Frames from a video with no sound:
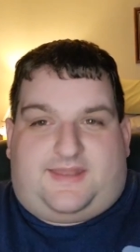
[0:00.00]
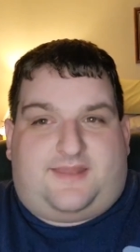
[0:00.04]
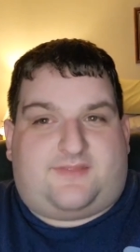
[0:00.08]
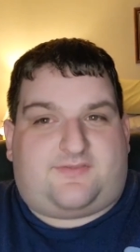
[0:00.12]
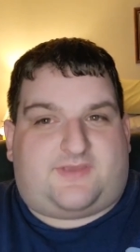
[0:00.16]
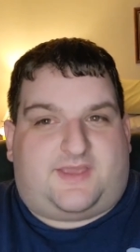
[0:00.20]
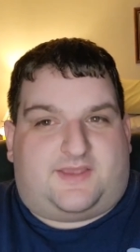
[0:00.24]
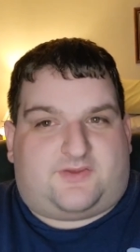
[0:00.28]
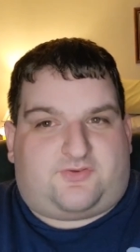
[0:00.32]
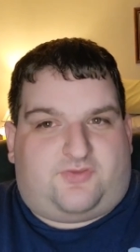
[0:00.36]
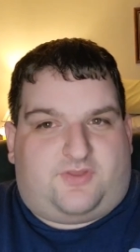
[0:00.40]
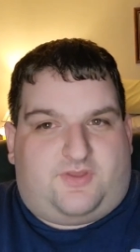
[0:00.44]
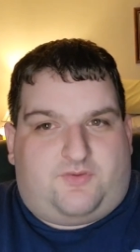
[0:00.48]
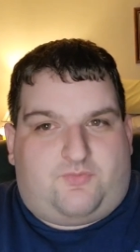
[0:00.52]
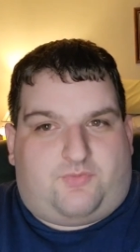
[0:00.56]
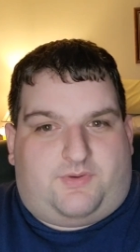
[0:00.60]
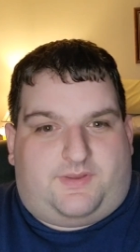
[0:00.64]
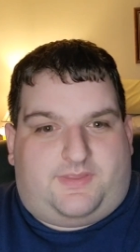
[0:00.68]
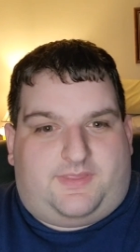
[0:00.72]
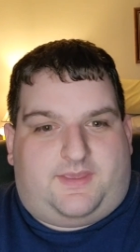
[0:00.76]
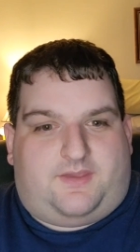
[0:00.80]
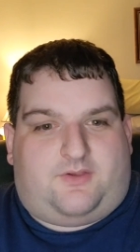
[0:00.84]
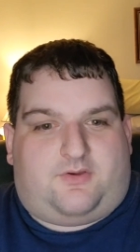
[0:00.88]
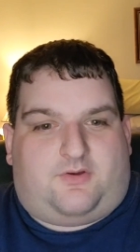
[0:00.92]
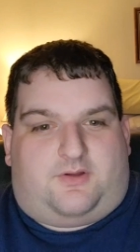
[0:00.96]
And it's actually
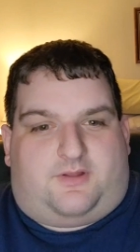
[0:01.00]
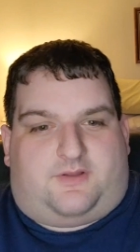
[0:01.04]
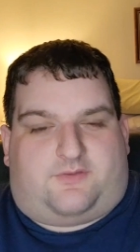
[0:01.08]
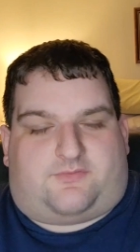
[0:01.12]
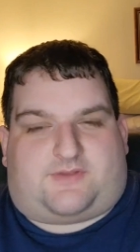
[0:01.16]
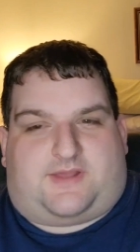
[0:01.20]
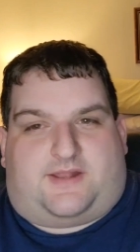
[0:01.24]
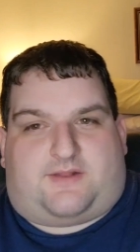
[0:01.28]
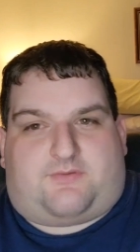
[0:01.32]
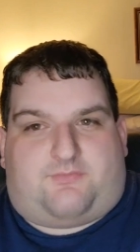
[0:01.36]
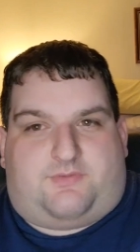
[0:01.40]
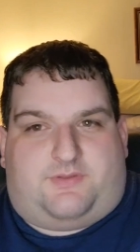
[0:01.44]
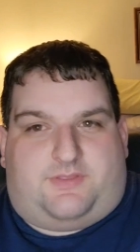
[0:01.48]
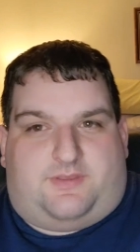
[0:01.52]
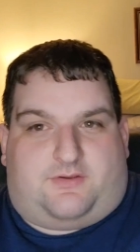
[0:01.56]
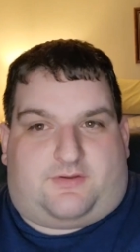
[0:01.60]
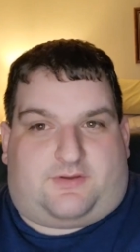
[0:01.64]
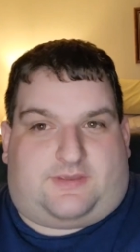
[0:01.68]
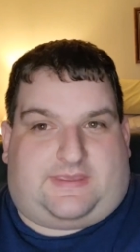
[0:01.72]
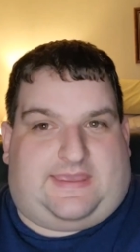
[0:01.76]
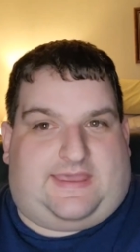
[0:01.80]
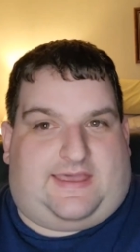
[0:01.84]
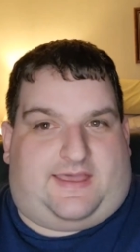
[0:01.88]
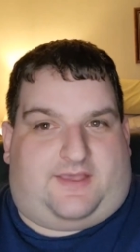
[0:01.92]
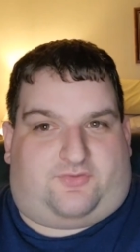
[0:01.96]
really good. It's got a really
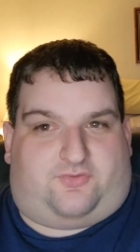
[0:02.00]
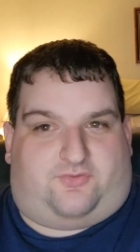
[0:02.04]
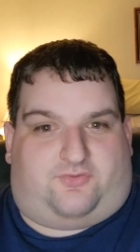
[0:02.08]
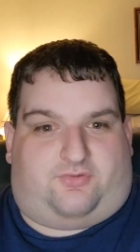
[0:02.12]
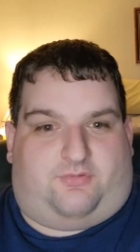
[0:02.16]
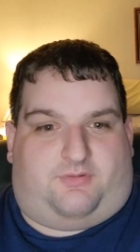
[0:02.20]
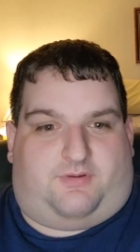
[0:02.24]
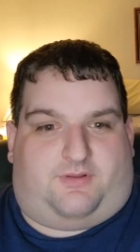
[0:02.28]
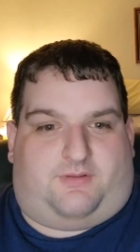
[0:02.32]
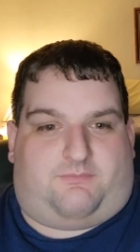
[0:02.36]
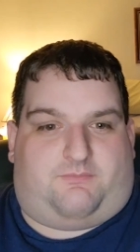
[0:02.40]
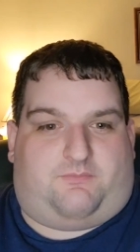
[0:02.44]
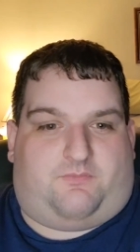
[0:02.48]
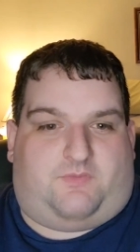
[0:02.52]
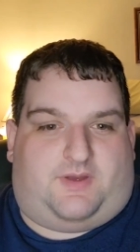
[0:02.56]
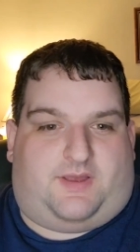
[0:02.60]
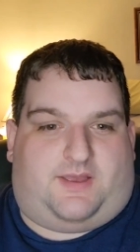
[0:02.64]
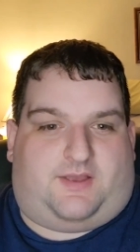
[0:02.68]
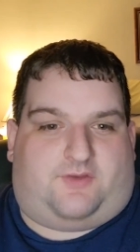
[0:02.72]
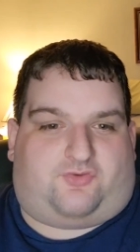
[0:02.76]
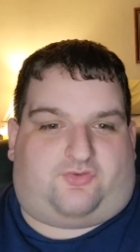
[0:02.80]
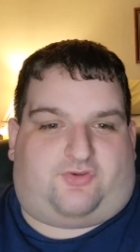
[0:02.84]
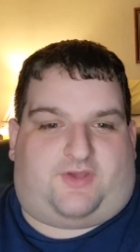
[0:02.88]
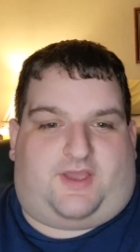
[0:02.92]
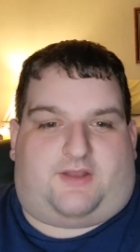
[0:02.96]
good cast to it.
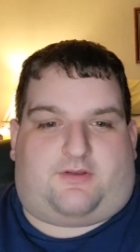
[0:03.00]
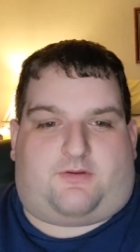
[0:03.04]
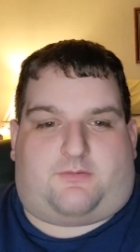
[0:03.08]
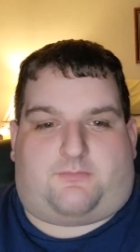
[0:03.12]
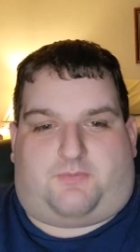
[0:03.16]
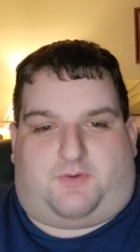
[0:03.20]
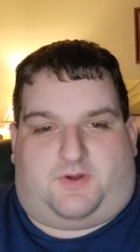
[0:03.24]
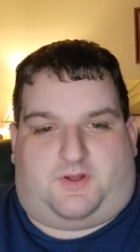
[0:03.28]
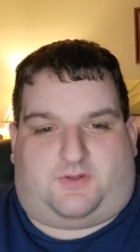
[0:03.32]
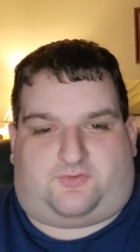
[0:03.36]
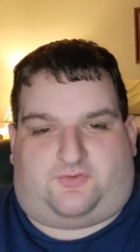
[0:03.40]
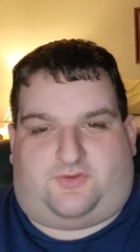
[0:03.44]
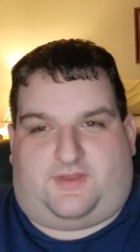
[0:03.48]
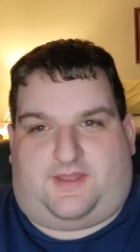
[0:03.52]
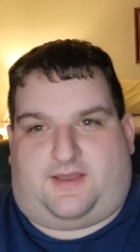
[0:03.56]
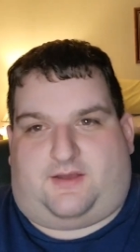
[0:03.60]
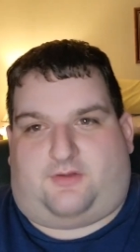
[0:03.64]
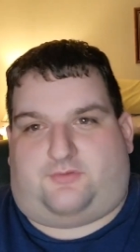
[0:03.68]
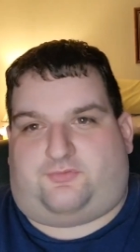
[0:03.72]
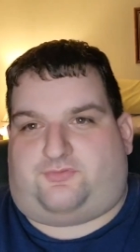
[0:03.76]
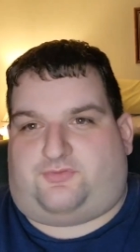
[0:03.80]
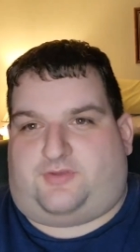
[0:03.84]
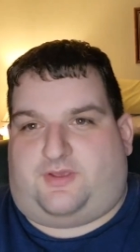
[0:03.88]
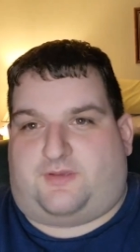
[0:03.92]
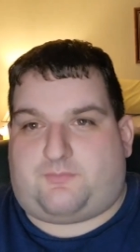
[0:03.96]
Shiner and
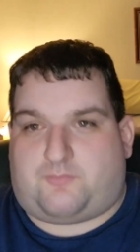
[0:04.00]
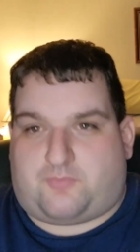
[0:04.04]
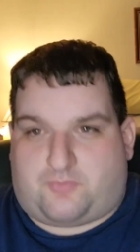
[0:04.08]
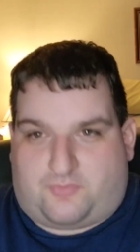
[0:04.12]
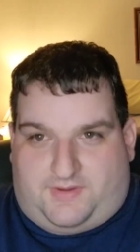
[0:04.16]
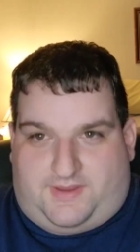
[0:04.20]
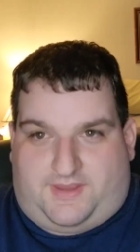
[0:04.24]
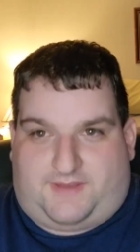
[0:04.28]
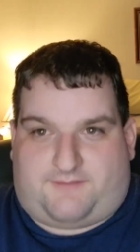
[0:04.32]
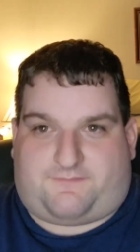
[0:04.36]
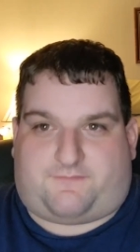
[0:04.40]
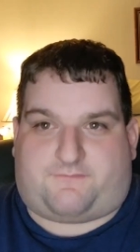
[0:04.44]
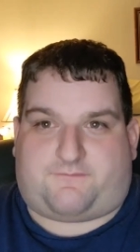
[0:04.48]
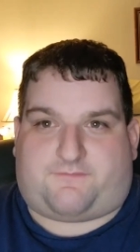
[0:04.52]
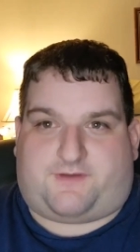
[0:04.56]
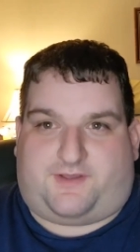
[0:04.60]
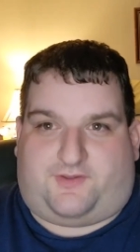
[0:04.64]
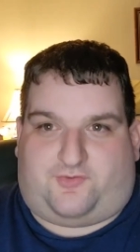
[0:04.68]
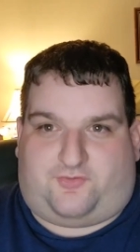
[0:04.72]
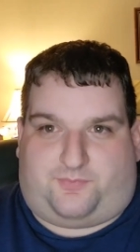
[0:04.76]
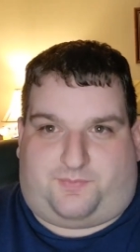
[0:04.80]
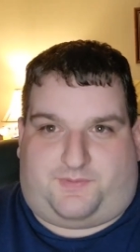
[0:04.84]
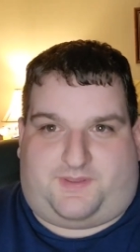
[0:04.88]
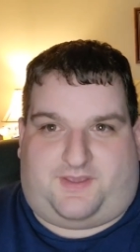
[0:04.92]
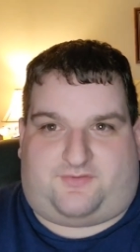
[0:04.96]
Procnow, Tim Reid from
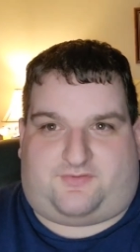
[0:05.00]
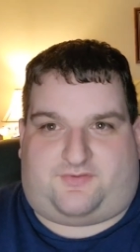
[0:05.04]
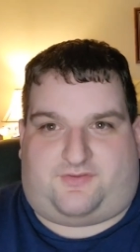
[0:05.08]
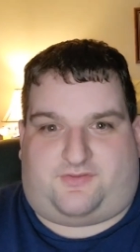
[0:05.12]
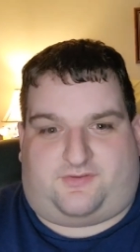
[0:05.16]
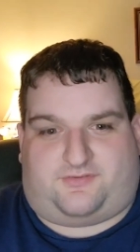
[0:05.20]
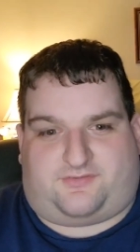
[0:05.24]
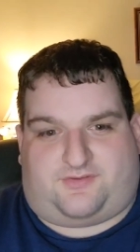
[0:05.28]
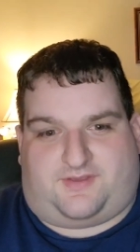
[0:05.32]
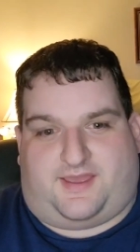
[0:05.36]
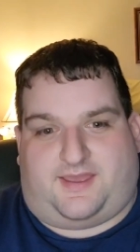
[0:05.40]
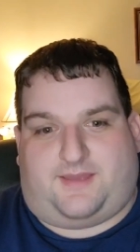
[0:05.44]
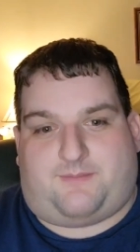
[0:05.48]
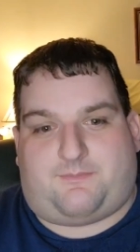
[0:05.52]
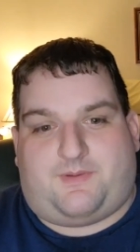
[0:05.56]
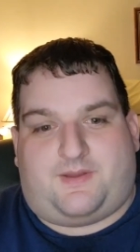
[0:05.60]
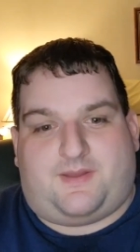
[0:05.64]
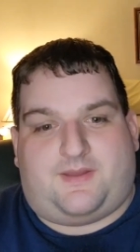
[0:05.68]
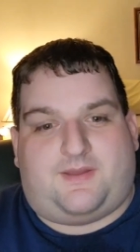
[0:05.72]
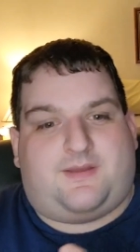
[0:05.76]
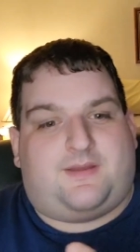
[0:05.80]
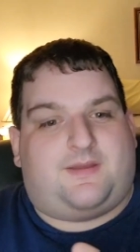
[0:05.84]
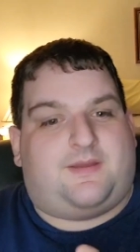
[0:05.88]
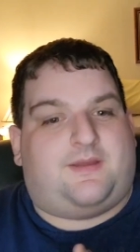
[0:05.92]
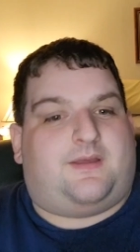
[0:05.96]
Frank's Place at the time,
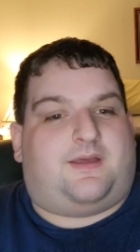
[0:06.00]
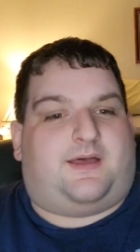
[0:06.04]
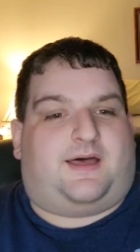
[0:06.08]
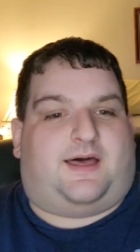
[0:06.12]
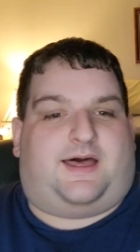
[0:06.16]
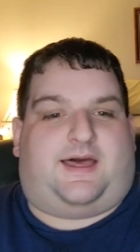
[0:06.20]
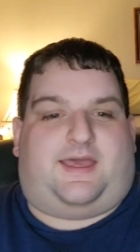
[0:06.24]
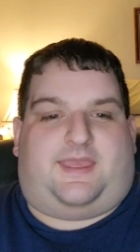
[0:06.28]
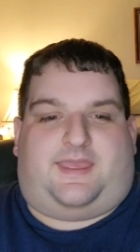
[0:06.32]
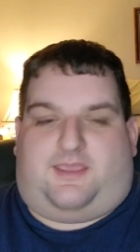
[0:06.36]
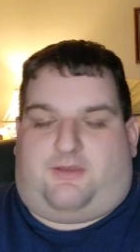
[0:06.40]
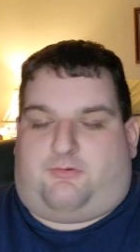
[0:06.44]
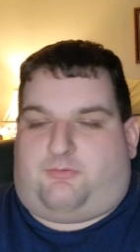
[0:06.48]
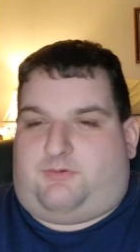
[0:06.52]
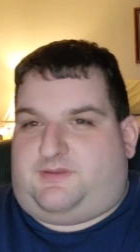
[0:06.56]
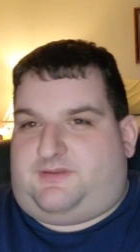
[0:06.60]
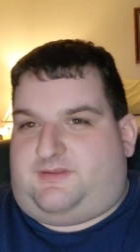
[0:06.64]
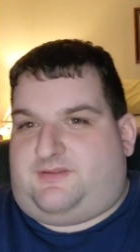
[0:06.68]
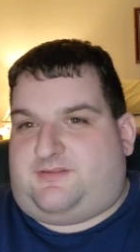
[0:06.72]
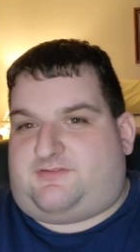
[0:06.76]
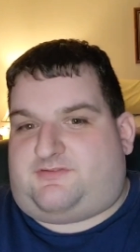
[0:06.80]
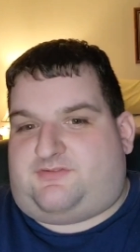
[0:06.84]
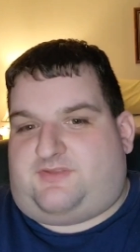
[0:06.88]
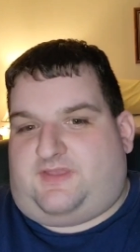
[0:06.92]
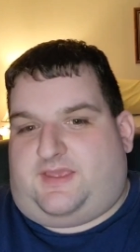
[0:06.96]
Harry
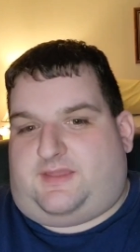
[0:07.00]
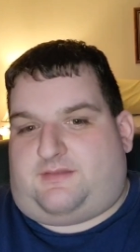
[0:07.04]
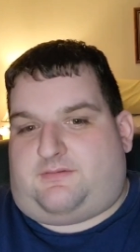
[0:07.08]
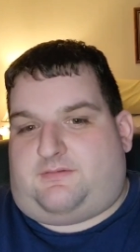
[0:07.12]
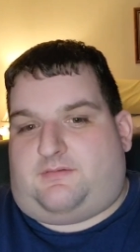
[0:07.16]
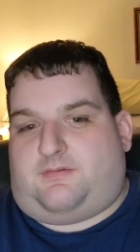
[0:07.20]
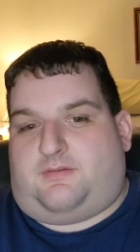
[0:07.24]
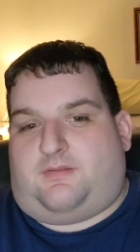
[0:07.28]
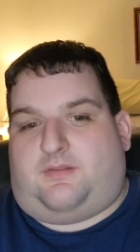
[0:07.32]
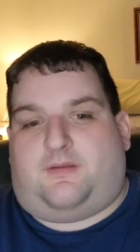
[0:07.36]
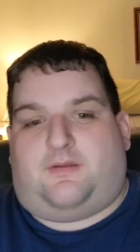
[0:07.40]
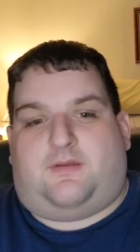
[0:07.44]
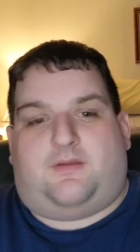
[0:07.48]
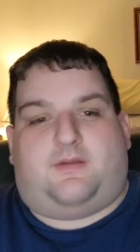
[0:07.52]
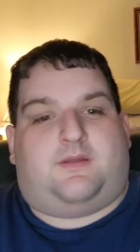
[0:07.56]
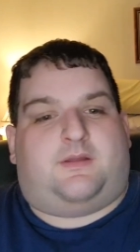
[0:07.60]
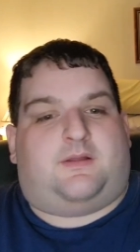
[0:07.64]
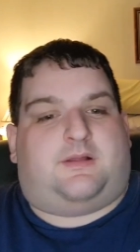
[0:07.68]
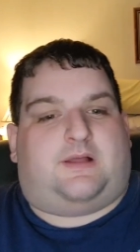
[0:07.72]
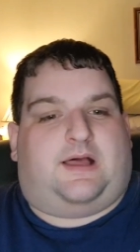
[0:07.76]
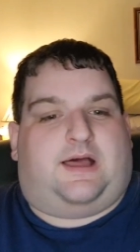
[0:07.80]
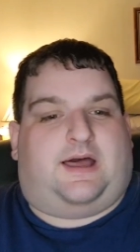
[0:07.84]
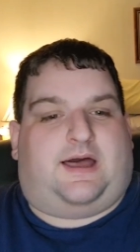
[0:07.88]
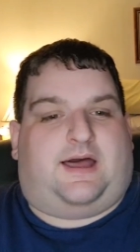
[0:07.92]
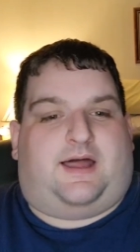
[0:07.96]
Dean Stanton,
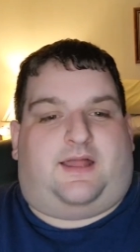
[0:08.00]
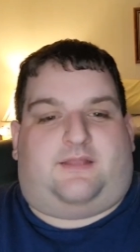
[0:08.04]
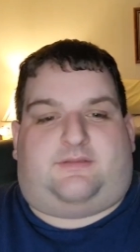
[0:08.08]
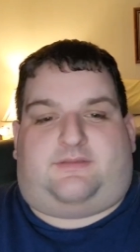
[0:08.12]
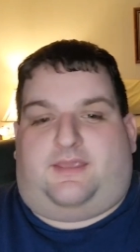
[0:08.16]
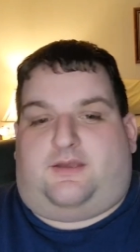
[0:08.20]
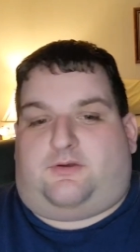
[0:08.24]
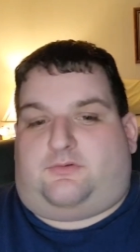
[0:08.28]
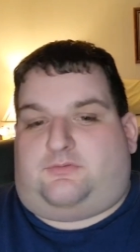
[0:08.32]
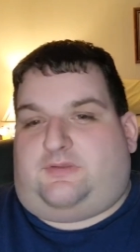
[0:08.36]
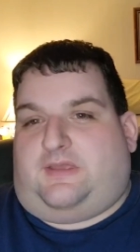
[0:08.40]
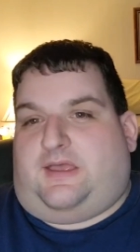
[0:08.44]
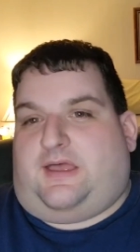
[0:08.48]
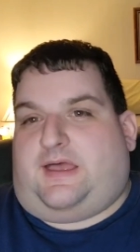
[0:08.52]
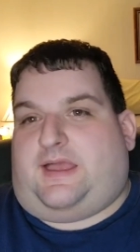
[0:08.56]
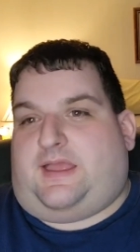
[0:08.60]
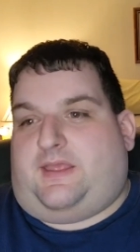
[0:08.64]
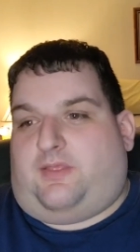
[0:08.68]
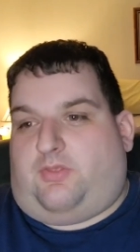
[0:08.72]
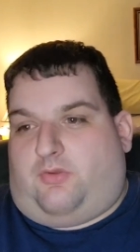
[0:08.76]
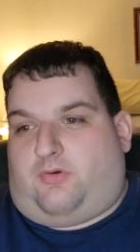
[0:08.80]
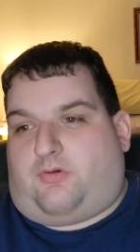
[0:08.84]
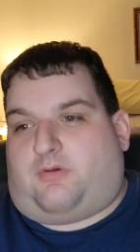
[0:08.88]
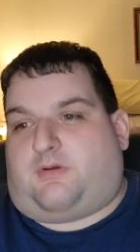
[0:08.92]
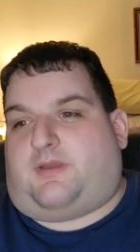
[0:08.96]
Dale
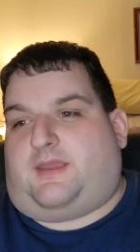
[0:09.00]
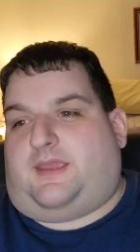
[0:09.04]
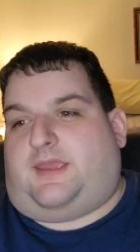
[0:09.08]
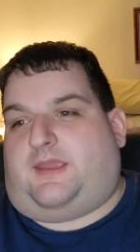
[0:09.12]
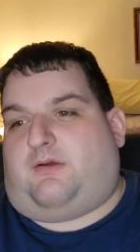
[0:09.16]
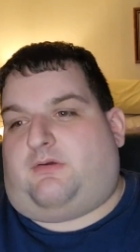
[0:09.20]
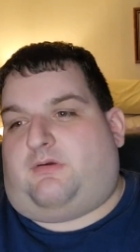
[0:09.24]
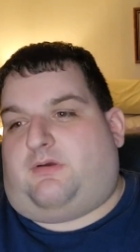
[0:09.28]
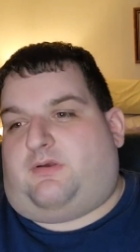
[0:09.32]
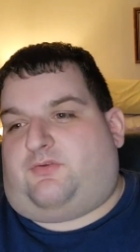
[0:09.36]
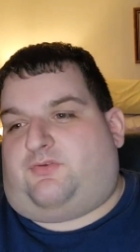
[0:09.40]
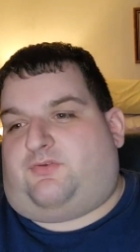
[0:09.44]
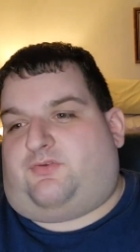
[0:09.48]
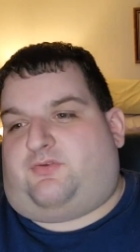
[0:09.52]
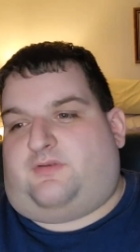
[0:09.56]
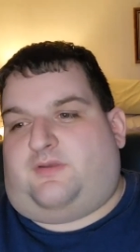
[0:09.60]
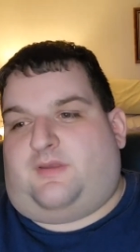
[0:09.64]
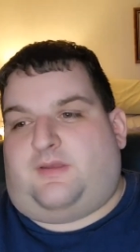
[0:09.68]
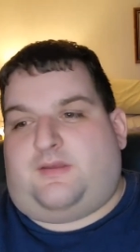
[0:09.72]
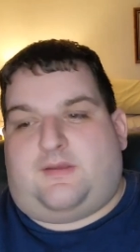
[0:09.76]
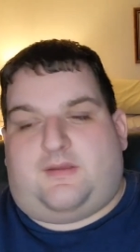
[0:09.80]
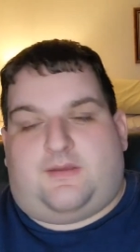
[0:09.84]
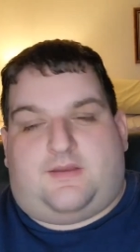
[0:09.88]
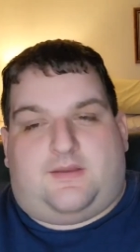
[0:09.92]
Dye, Laura Harris.